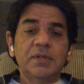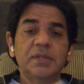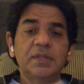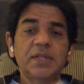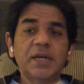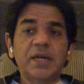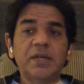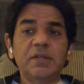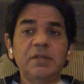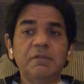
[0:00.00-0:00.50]

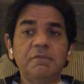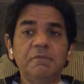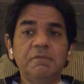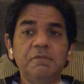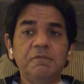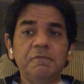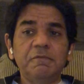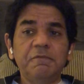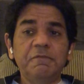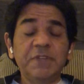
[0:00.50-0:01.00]
that
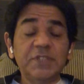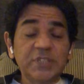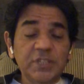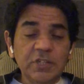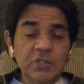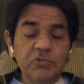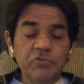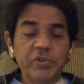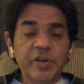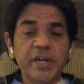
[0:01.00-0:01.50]

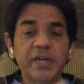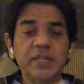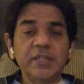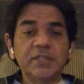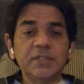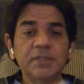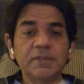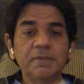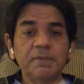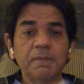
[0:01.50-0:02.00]
physical
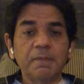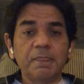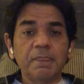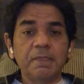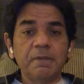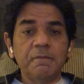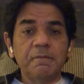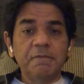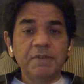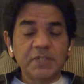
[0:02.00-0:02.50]
traits,
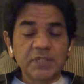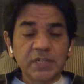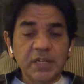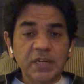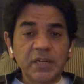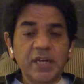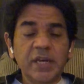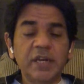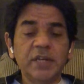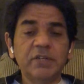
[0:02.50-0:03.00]
physical
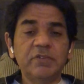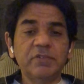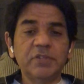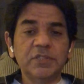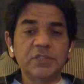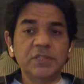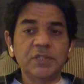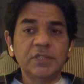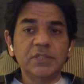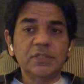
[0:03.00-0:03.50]

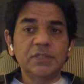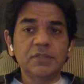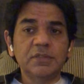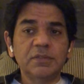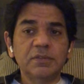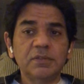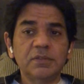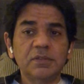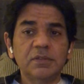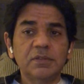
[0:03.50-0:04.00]
characteristics
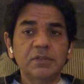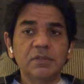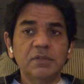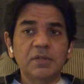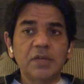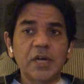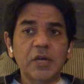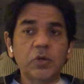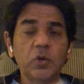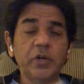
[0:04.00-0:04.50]

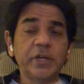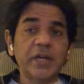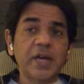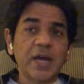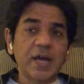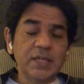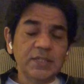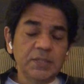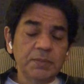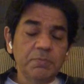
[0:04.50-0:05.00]
are not
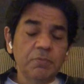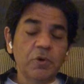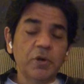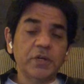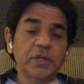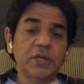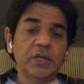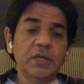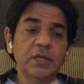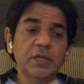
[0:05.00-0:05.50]
as
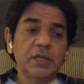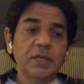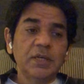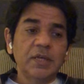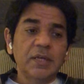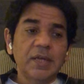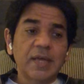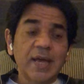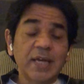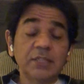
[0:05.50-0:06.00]
important
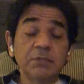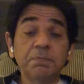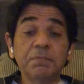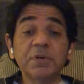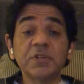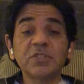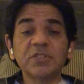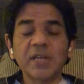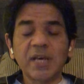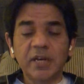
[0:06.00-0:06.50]
as
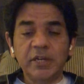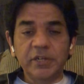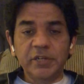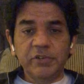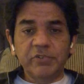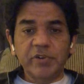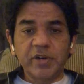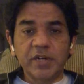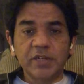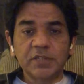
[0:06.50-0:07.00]
personality
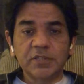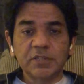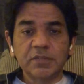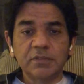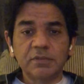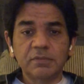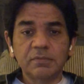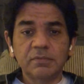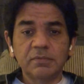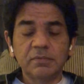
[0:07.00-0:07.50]
traits.
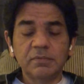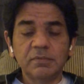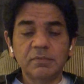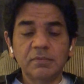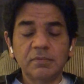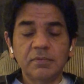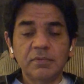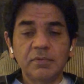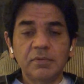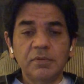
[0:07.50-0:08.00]

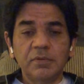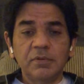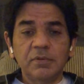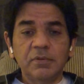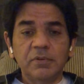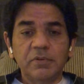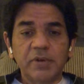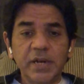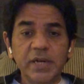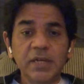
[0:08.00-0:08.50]

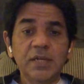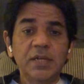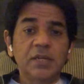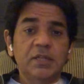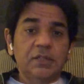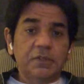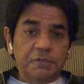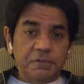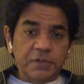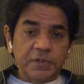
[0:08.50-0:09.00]
Right?
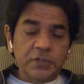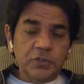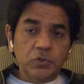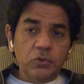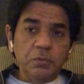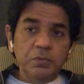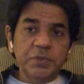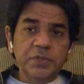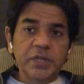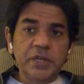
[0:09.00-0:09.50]
The first
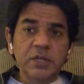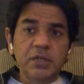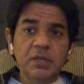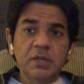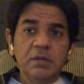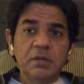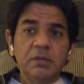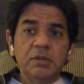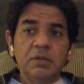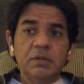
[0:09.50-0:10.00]
group said
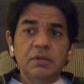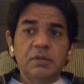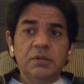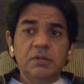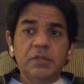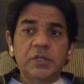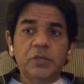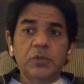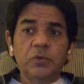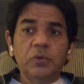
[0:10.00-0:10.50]

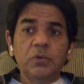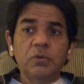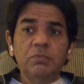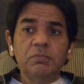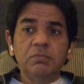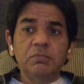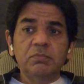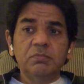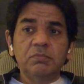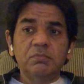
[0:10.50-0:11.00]
that,
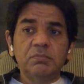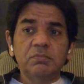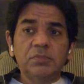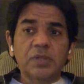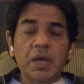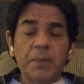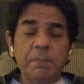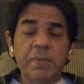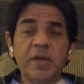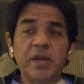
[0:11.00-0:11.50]

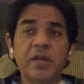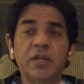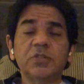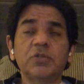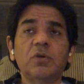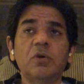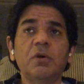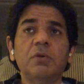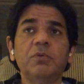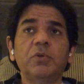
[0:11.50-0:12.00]
the appearance, or,